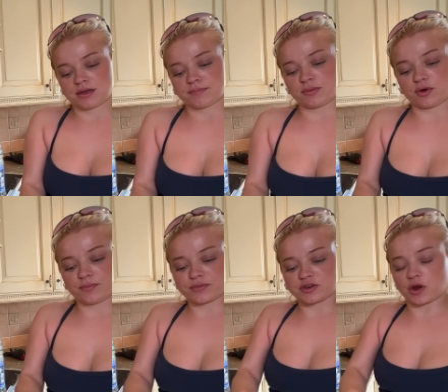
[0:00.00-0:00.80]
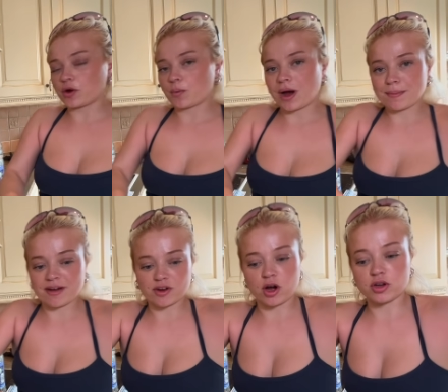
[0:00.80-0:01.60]
But I don't know why I'm
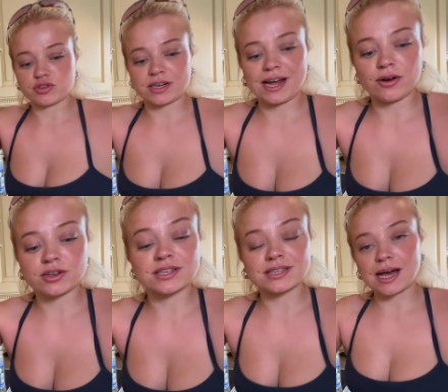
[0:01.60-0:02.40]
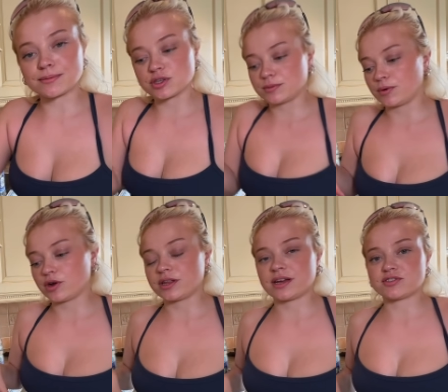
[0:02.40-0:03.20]
having a hot drink now because it's absolutely
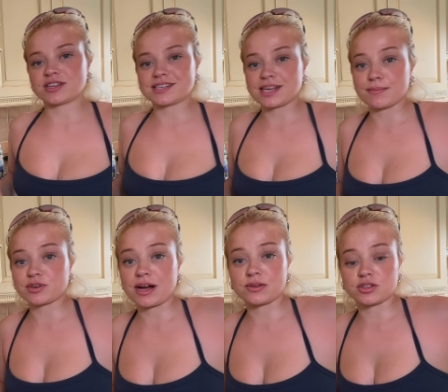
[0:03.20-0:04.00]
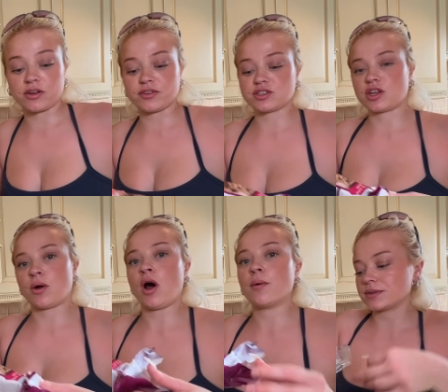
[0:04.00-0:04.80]
boiling. I just had to take my trousers off, it's so
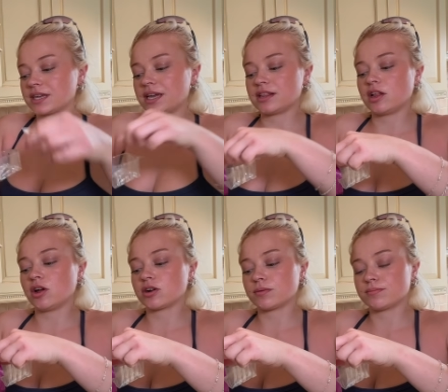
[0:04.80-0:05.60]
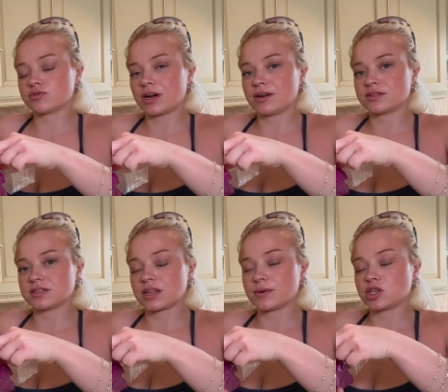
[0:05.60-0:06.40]
hot. I was like in the long trousers
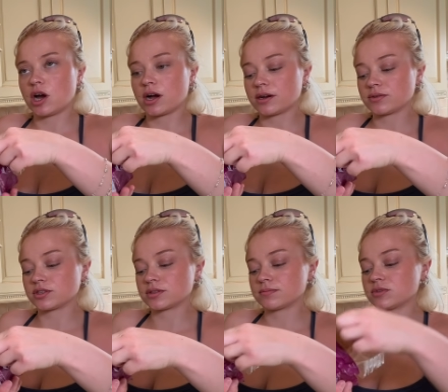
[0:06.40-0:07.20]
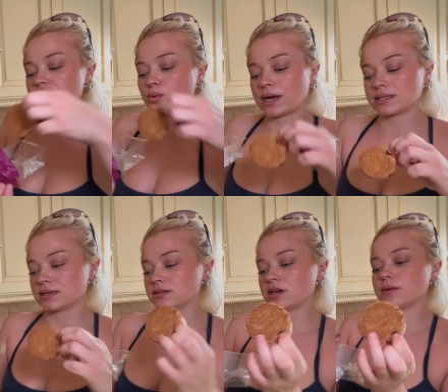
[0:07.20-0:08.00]
and they were dark and I was sweating,
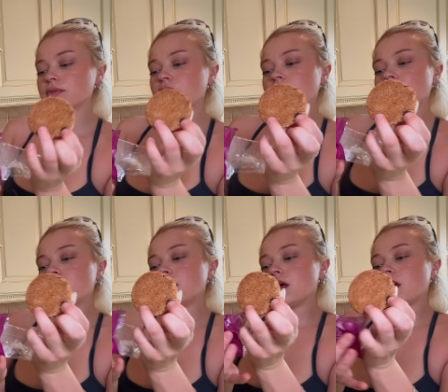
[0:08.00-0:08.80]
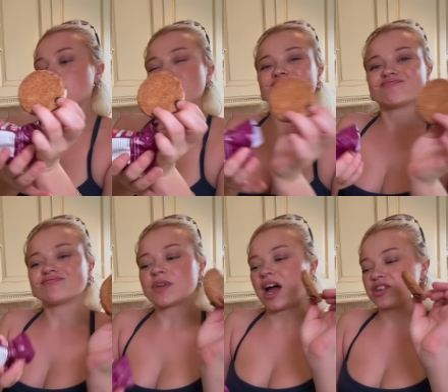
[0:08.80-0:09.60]
so I
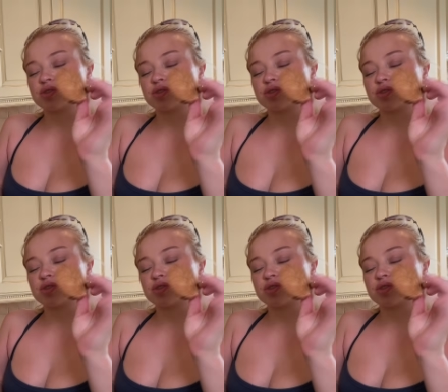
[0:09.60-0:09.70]
just